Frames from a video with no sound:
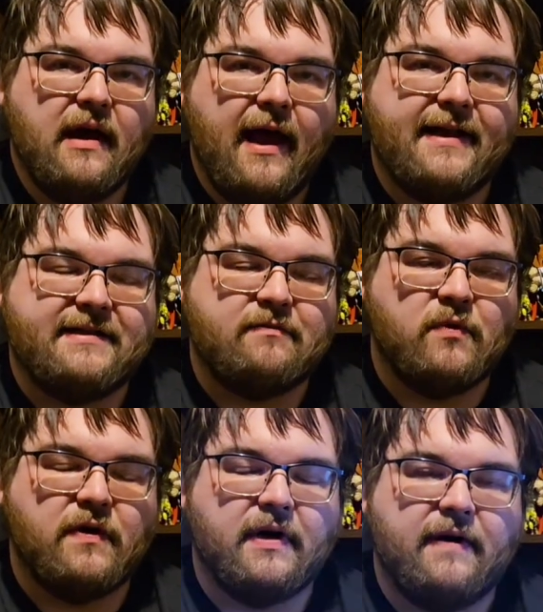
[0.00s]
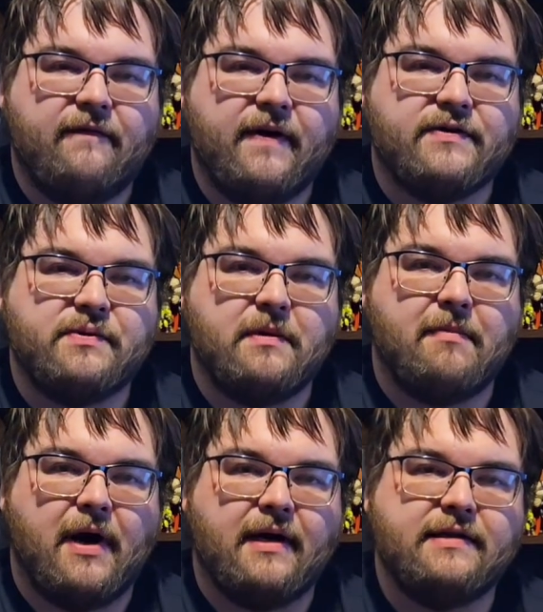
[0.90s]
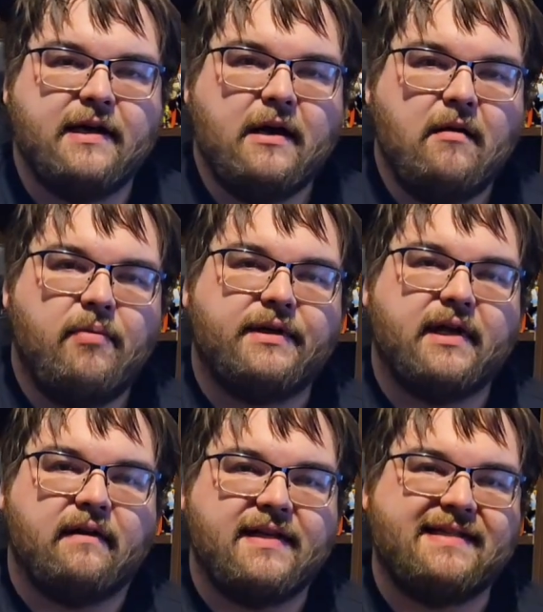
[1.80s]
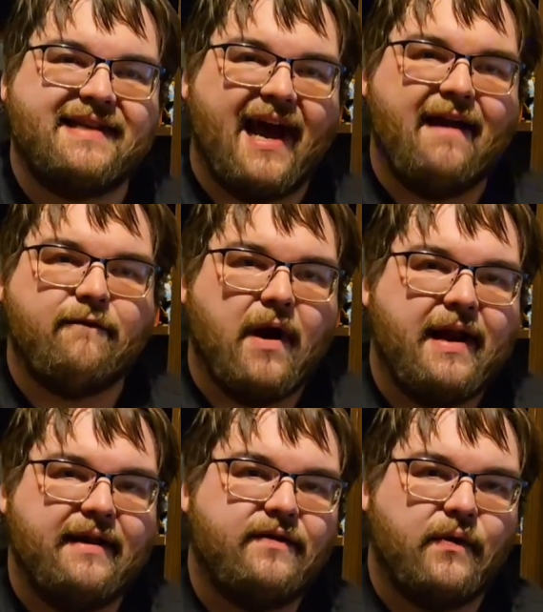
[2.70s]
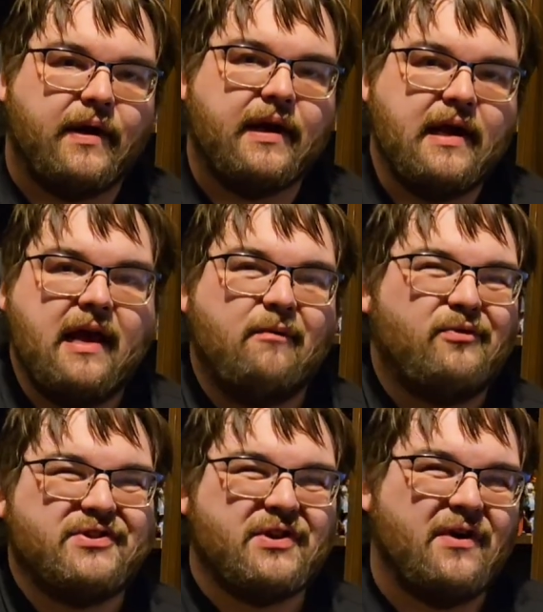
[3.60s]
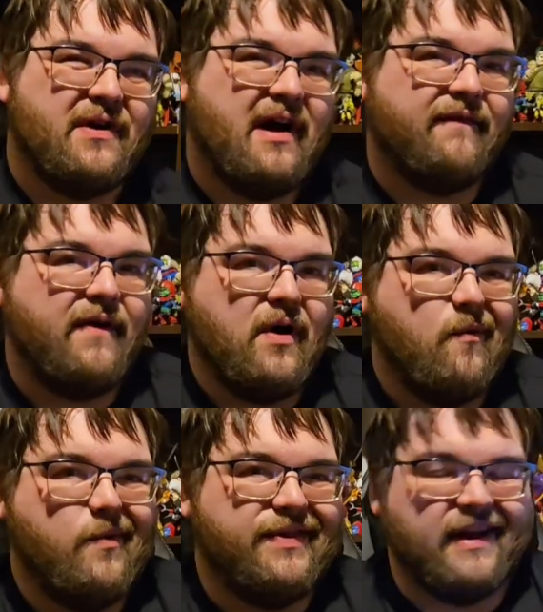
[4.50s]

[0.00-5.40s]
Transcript: I had some more figures to unbox. But let's dive right into it, and we'll start off with a